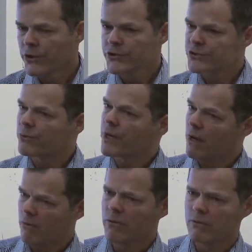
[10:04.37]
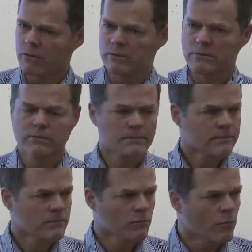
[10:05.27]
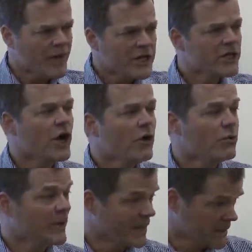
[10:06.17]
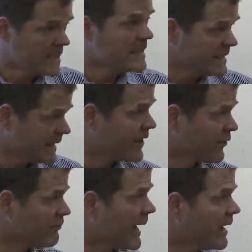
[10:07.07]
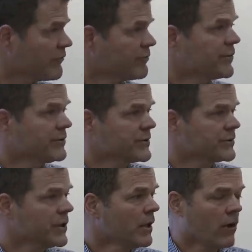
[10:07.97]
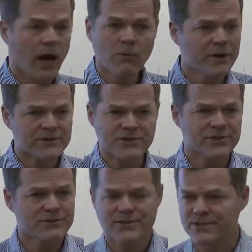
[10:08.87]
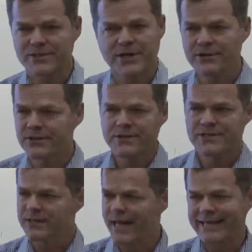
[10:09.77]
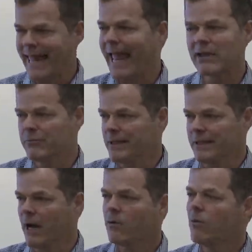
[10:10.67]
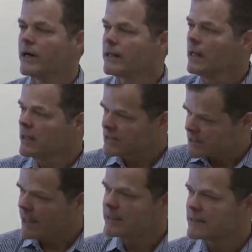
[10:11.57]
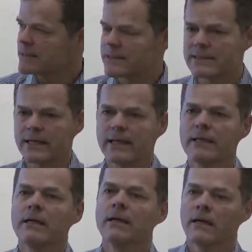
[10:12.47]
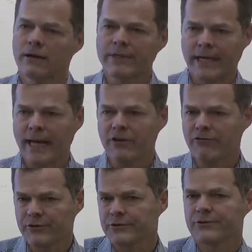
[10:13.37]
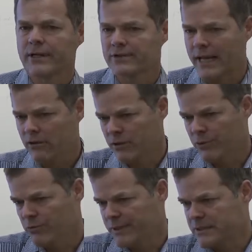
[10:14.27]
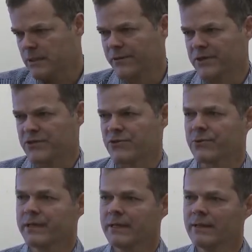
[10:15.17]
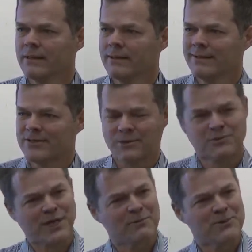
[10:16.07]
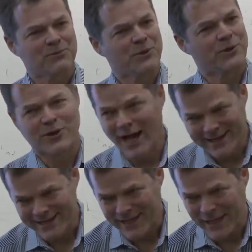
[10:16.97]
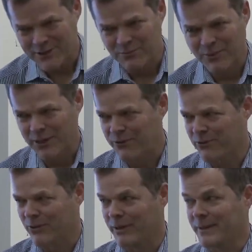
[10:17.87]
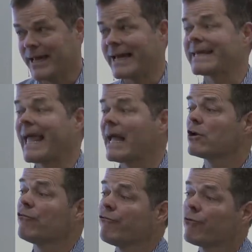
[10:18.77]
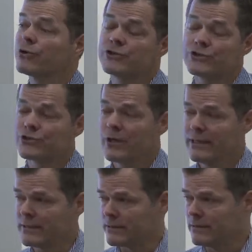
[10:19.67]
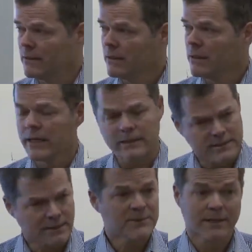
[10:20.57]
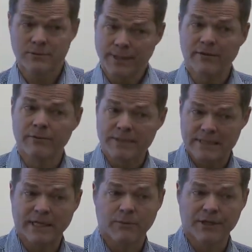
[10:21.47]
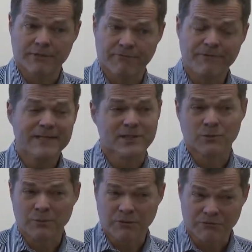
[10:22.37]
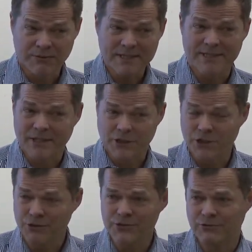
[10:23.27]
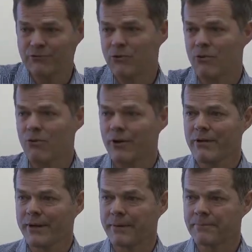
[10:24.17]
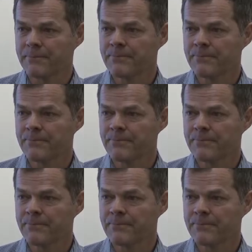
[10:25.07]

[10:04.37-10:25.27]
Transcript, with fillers: So in our world, we know we need to hear back from users. I want students to tear into this and say, that can't be. I want scientists to say, I've got eighty field trials, how come you missed on these three? Sometimes we're not going to catch a microclimate and can't afford to try to. And sometimes we have a mistake we can fix, and when we fix it, it cures it for a whole area.